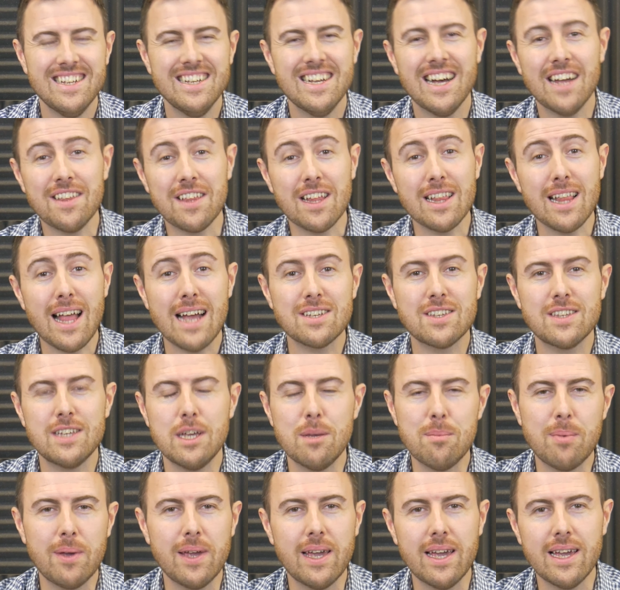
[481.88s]
And the last
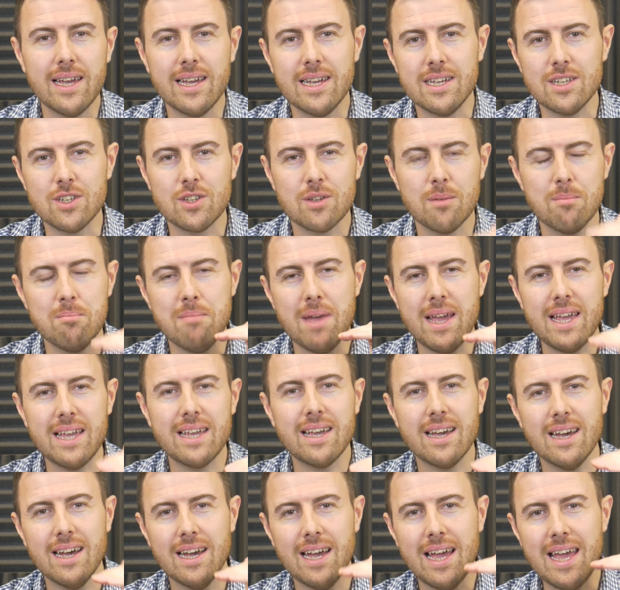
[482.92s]
tip here is
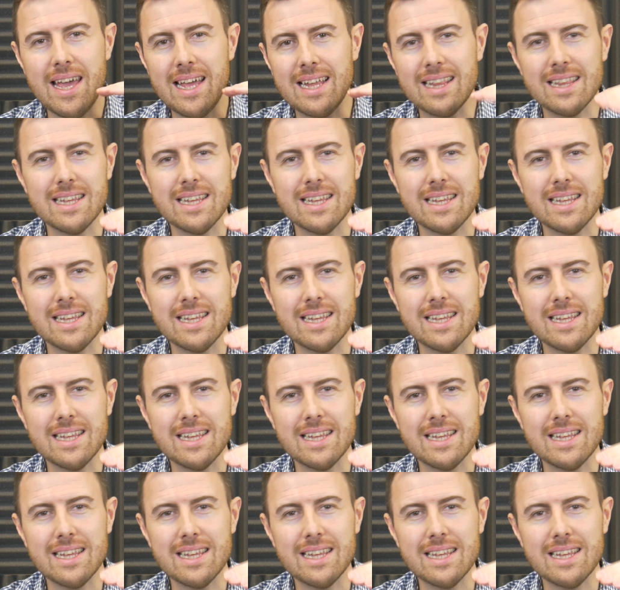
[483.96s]
make a hit